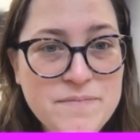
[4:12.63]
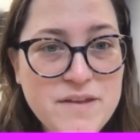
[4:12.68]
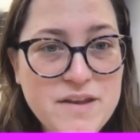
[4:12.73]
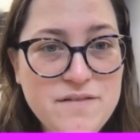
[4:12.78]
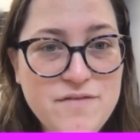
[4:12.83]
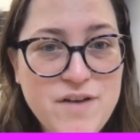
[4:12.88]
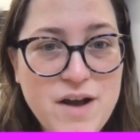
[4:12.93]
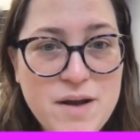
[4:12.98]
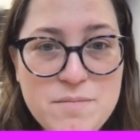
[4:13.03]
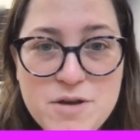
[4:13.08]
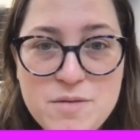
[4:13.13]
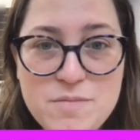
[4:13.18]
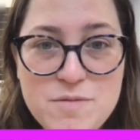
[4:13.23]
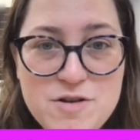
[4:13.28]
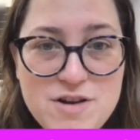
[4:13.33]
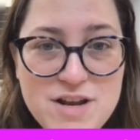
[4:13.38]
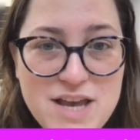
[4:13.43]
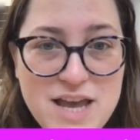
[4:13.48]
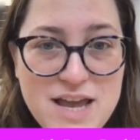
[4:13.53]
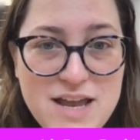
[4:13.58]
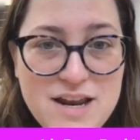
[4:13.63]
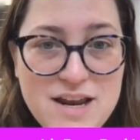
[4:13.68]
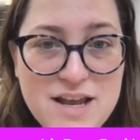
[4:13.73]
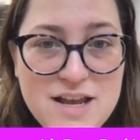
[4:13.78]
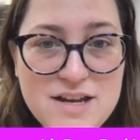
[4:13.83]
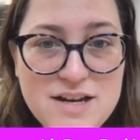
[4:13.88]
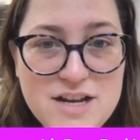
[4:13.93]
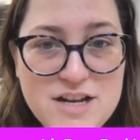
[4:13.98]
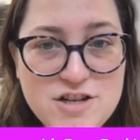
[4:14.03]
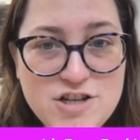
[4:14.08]
If I'm communicating
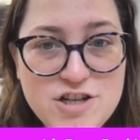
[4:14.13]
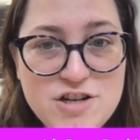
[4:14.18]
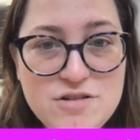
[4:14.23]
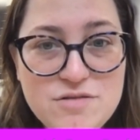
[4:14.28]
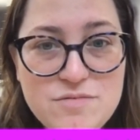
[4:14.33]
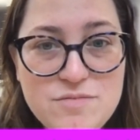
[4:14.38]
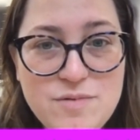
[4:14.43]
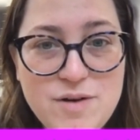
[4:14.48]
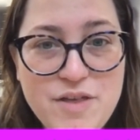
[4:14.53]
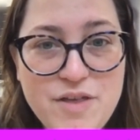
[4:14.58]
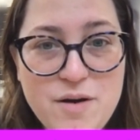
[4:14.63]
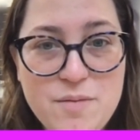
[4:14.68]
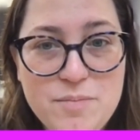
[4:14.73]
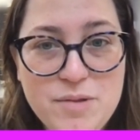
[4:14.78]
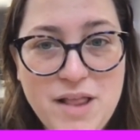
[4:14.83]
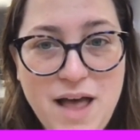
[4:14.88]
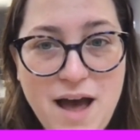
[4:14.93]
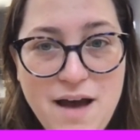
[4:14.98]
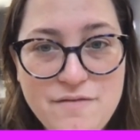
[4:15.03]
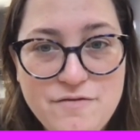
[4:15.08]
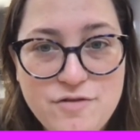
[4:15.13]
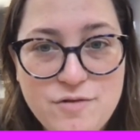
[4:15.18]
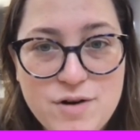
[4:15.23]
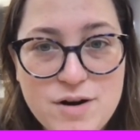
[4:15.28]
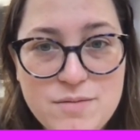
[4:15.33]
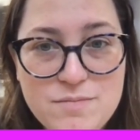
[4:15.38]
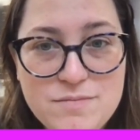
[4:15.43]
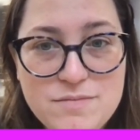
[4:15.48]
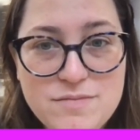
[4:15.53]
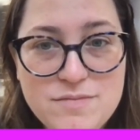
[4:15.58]
an issue with our
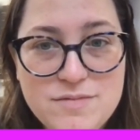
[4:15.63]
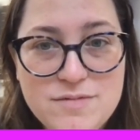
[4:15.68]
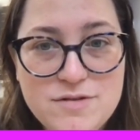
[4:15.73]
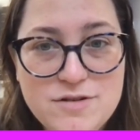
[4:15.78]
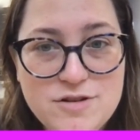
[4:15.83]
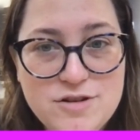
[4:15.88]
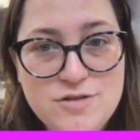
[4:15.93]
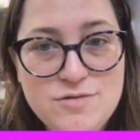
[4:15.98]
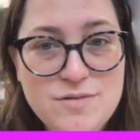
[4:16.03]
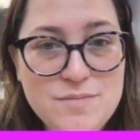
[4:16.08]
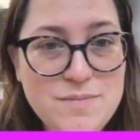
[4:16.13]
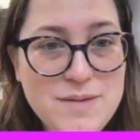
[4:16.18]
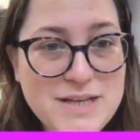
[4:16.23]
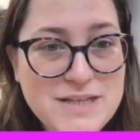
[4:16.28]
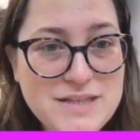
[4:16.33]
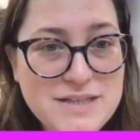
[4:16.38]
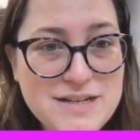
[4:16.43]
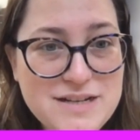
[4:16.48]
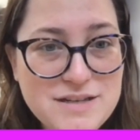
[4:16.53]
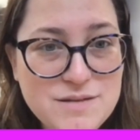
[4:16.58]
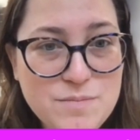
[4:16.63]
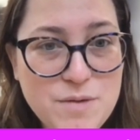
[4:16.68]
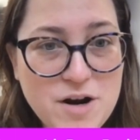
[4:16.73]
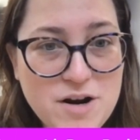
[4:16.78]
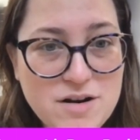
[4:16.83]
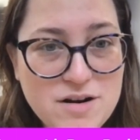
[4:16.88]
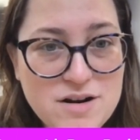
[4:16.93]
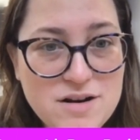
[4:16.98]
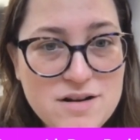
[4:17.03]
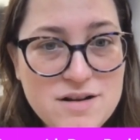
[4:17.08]
platform to a business
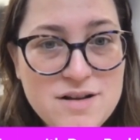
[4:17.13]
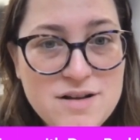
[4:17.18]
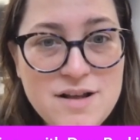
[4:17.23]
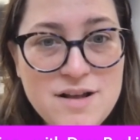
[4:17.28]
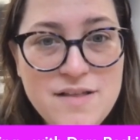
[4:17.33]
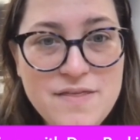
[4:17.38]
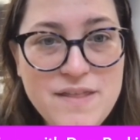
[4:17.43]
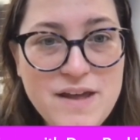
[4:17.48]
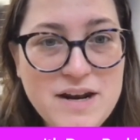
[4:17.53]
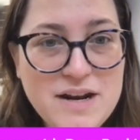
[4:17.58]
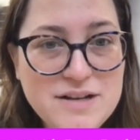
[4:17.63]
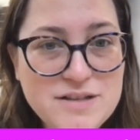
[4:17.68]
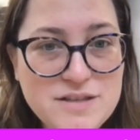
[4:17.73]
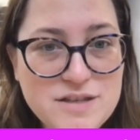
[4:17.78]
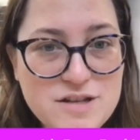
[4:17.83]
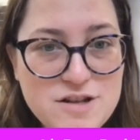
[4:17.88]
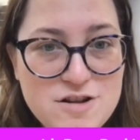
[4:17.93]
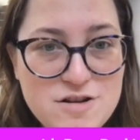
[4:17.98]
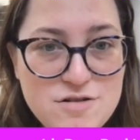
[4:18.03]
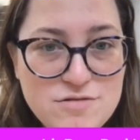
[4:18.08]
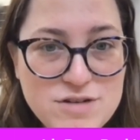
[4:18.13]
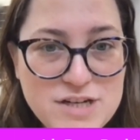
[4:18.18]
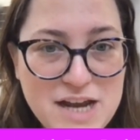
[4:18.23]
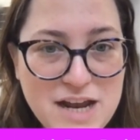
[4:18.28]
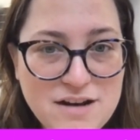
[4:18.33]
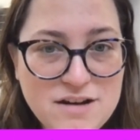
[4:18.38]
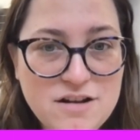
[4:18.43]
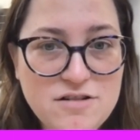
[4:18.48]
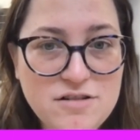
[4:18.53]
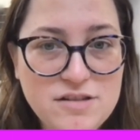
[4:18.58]
partner that has no
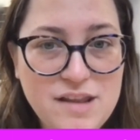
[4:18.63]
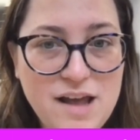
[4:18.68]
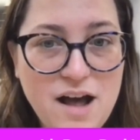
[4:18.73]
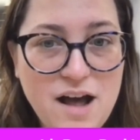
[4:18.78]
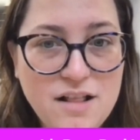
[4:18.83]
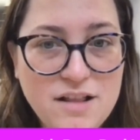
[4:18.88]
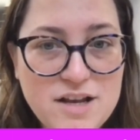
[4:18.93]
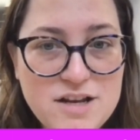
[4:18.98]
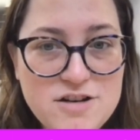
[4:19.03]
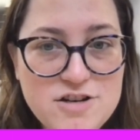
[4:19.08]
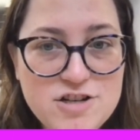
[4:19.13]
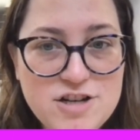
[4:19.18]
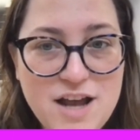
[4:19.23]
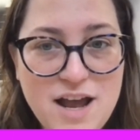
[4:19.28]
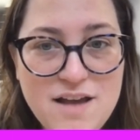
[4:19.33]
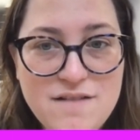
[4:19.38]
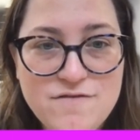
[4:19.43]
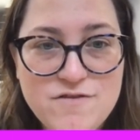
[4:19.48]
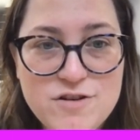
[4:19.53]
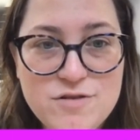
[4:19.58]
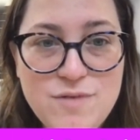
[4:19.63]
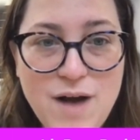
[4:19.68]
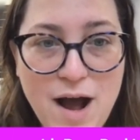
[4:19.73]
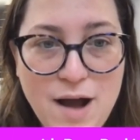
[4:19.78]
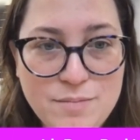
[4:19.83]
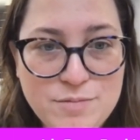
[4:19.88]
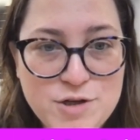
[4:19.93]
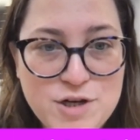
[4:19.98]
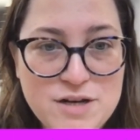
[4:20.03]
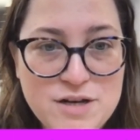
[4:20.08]
technical knowledge, I have two
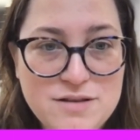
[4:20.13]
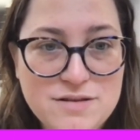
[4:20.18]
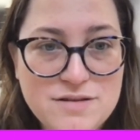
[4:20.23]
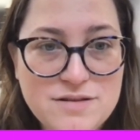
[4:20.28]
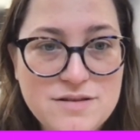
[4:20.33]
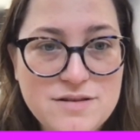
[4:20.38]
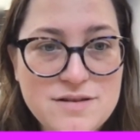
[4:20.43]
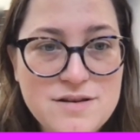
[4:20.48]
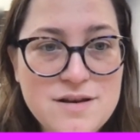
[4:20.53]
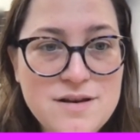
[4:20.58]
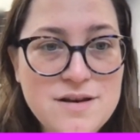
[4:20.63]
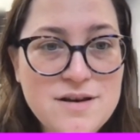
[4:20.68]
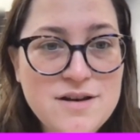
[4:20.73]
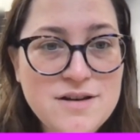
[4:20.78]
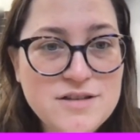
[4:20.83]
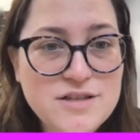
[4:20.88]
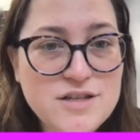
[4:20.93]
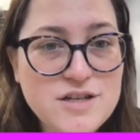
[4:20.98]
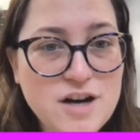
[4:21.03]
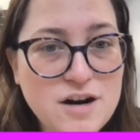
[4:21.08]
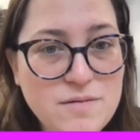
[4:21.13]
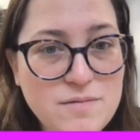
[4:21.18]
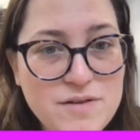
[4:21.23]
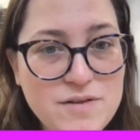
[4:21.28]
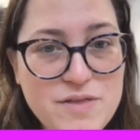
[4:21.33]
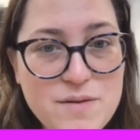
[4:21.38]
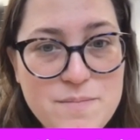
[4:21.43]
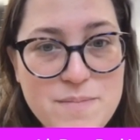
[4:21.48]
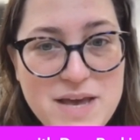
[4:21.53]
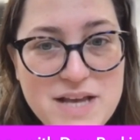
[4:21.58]
options start with
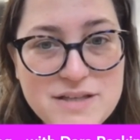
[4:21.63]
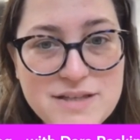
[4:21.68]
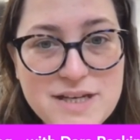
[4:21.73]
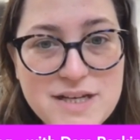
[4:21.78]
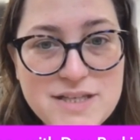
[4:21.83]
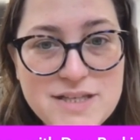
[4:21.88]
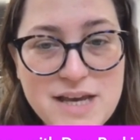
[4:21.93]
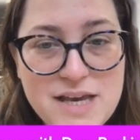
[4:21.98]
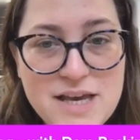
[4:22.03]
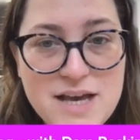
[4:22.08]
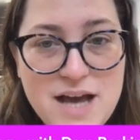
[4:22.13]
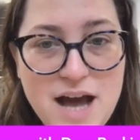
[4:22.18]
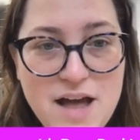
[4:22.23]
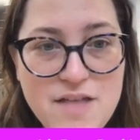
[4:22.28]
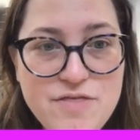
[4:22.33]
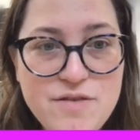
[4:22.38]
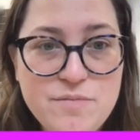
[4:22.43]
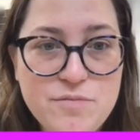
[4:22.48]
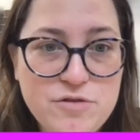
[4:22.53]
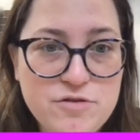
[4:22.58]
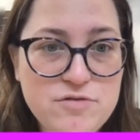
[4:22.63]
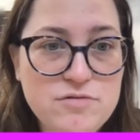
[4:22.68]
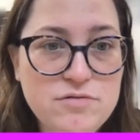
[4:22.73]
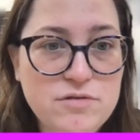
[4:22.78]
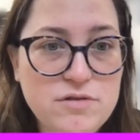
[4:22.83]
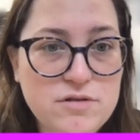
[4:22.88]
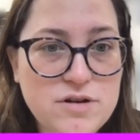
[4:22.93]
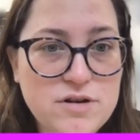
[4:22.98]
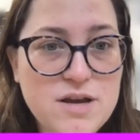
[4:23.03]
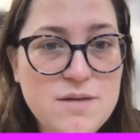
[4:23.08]
the basics and guide them through
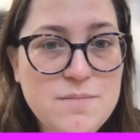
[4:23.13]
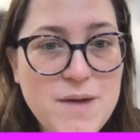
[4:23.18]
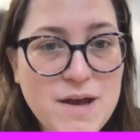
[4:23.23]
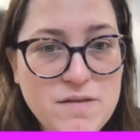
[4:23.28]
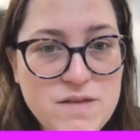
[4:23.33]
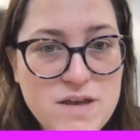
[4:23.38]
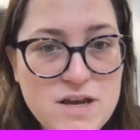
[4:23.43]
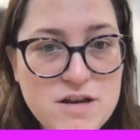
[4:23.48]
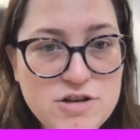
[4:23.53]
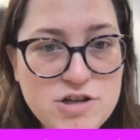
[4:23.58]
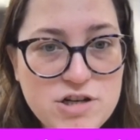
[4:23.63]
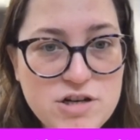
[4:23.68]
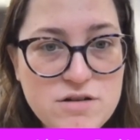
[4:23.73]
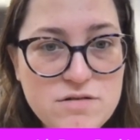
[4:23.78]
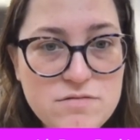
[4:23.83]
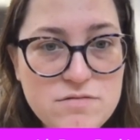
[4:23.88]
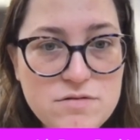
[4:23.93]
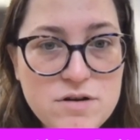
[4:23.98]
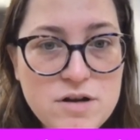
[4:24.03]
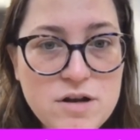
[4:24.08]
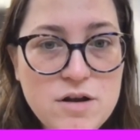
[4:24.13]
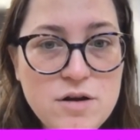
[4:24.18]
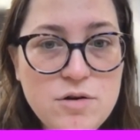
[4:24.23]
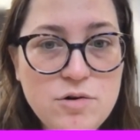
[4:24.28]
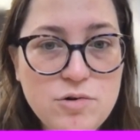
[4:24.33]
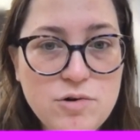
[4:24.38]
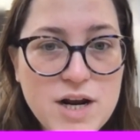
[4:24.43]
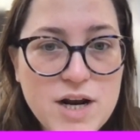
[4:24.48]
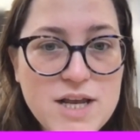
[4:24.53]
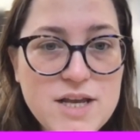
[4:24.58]
learning about the issue,
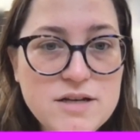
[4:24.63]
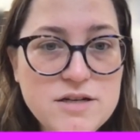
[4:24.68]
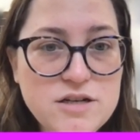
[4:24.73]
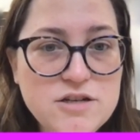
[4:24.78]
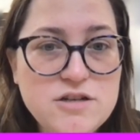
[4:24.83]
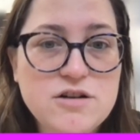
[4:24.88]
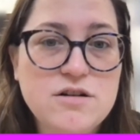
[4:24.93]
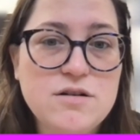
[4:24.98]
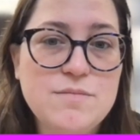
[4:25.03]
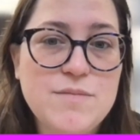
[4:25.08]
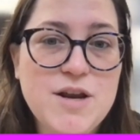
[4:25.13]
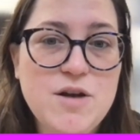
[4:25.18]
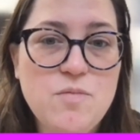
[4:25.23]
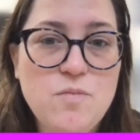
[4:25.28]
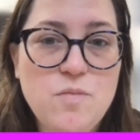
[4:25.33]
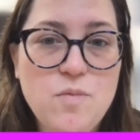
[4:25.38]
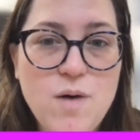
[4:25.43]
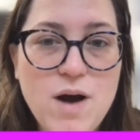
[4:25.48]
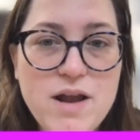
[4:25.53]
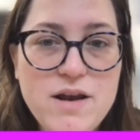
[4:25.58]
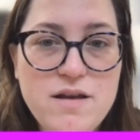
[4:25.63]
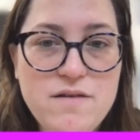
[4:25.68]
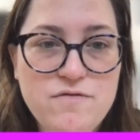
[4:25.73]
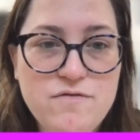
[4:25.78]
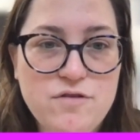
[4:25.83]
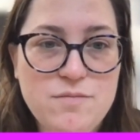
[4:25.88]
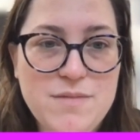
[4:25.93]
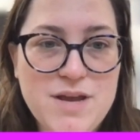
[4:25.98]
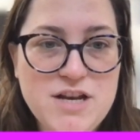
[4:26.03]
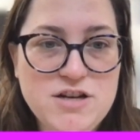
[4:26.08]
or I can determine what
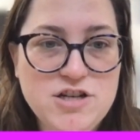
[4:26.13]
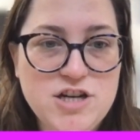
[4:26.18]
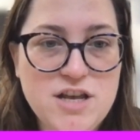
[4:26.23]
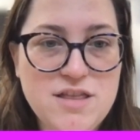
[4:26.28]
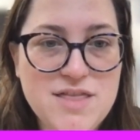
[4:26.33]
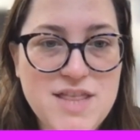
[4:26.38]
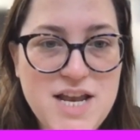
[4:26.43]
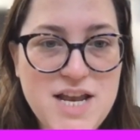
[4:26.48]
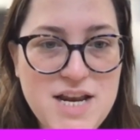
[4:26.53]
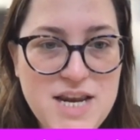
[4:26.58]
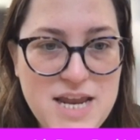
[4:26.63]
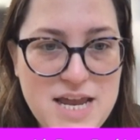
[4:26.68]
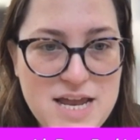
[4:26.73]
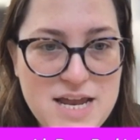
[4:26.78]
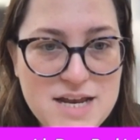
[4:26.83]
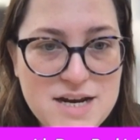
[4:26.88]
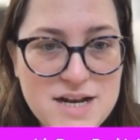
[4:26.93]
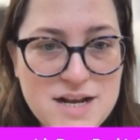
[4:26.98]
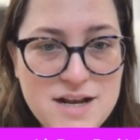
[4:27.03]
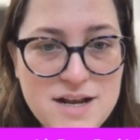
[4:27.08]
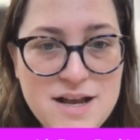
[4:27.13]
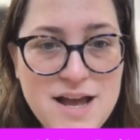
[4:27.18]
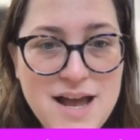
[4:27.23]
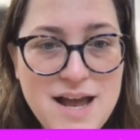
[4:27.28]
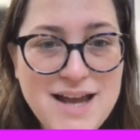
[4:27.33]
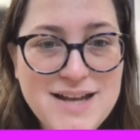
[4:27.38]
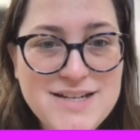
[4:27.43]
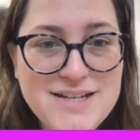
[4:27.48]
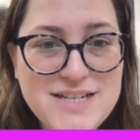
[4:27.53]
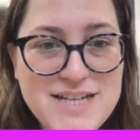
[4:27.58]
information they need
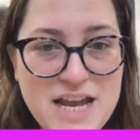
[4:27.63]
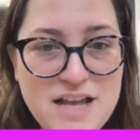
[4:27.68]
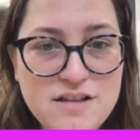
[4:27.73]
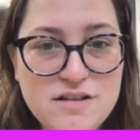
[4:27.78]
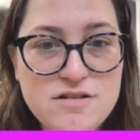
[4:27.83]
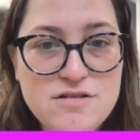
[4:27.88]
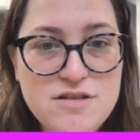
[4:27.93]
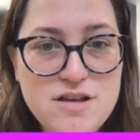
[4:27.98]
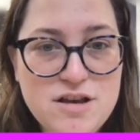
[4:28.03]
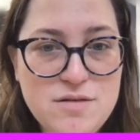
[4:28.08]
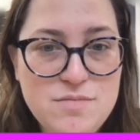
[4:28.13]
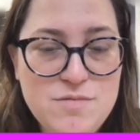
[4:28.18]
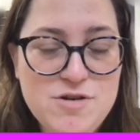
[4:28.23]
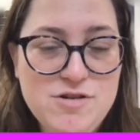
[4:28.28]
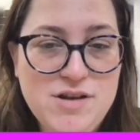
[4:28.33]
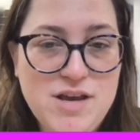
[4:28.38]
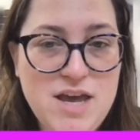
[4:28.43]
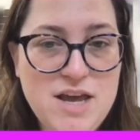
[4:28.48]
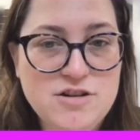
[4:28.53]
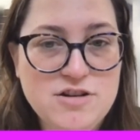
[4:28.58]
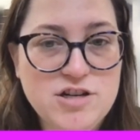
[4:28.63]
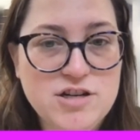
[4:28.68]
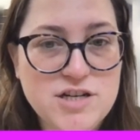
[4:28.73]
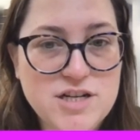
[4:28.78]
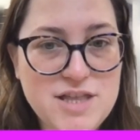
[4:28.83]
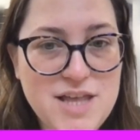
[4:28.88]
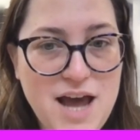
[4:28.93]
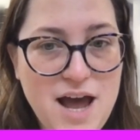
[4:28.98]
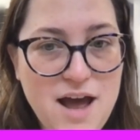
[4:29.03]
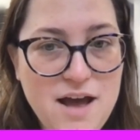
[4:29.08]
and tailor the communication to
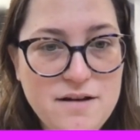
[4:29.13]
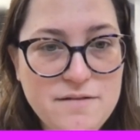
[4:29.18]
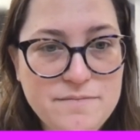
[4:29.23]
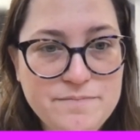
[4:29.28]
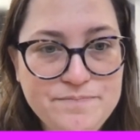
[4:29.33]
that.